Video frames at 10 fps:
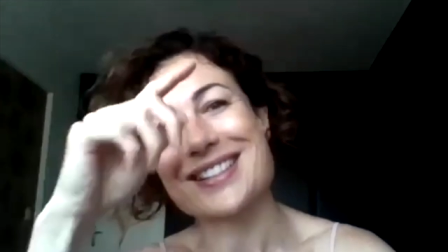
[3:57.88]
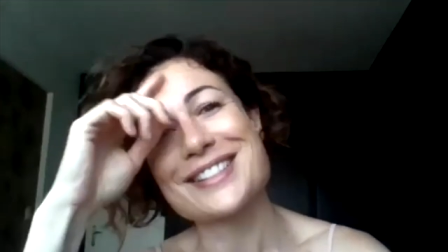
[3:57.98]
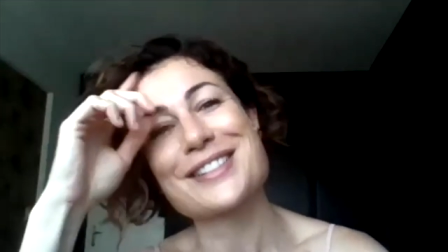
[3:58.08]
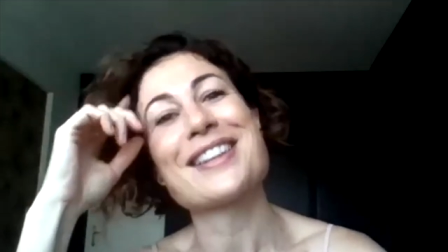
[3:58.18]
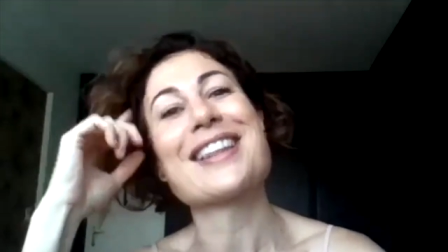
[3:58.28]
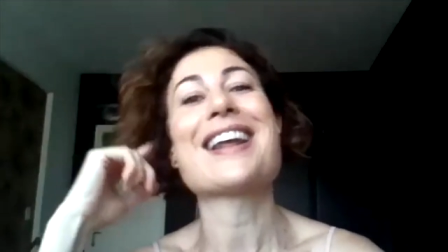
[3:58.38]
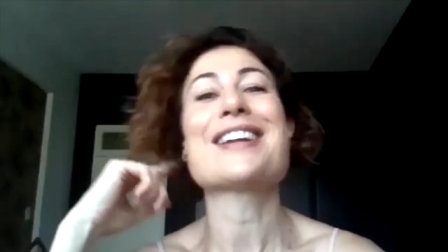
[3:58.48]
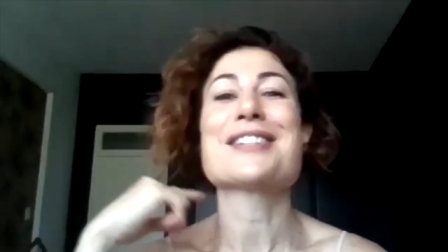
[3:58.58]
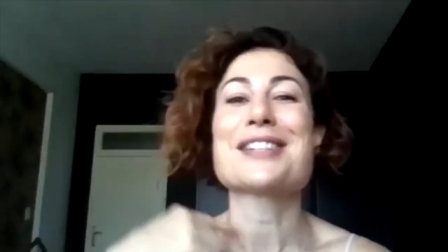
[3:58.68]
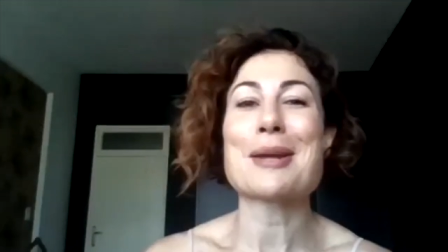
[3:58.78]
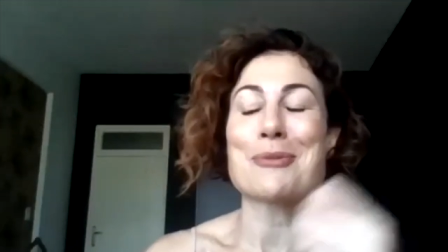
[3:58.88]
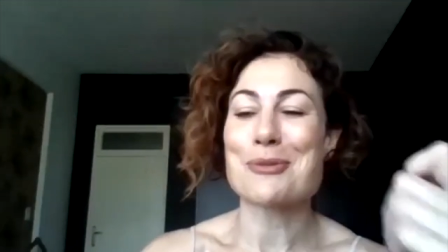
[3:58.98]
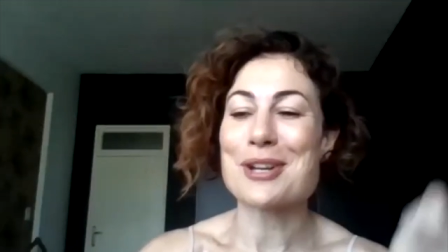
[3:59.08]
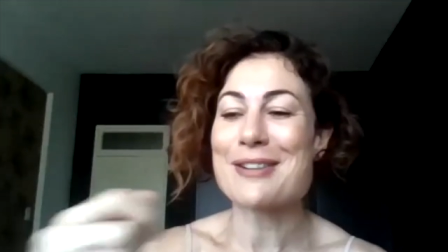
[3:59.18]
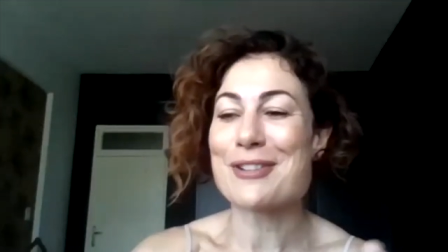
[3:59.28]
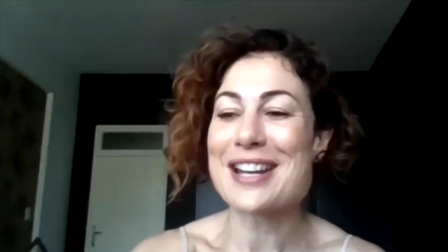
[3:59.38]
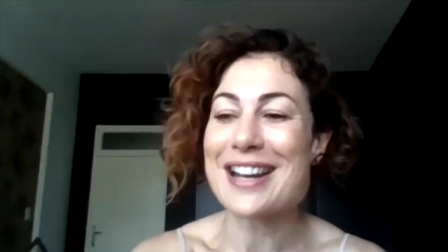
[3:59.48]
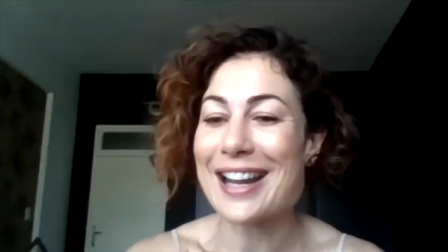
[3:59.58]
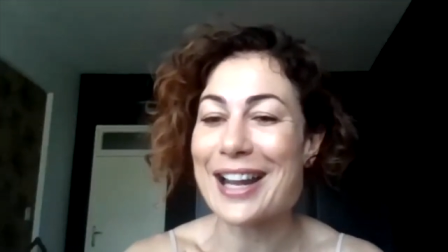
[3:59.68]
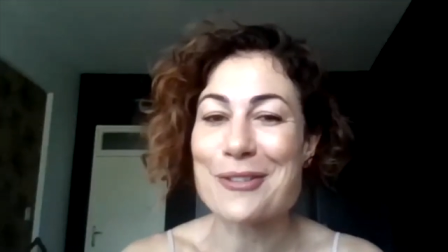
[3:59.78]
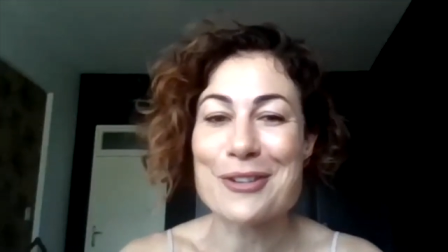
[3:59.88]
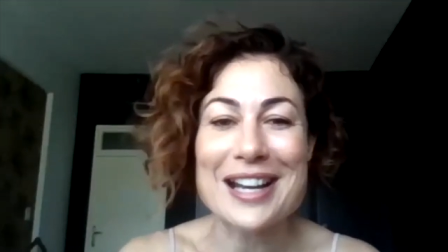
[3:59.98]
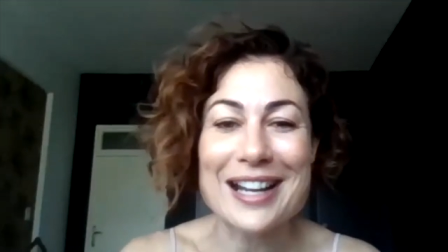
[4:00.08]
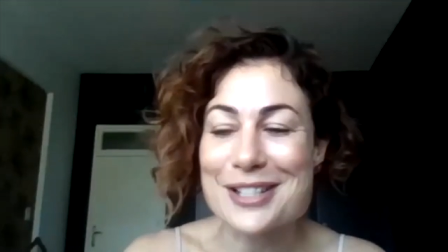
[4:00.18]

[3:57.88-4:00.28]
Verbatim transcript: this. So then I just kept rereading and reading the